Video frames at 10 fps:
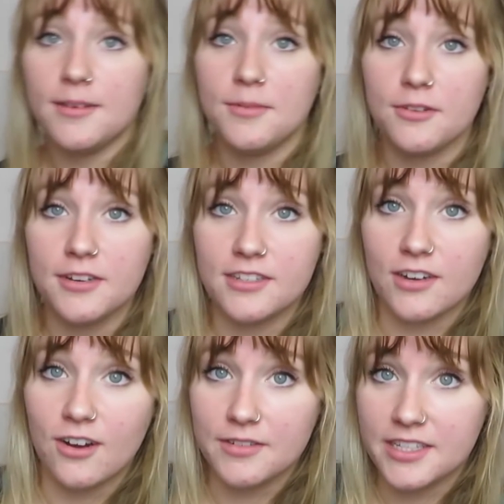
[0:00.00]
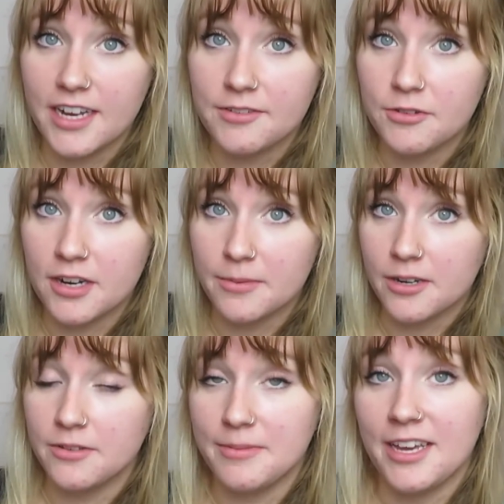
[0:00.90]
I'm going to obviously have a water
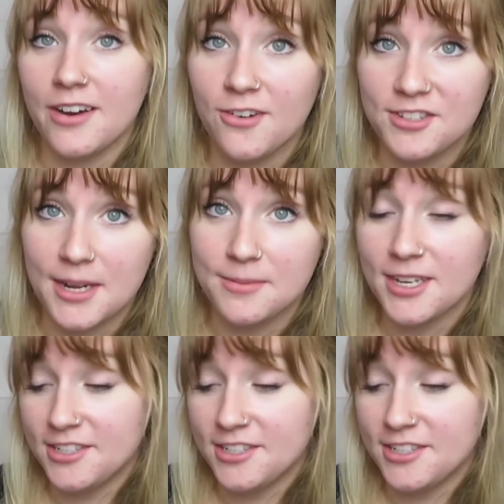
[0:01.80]
bottle with me at all times.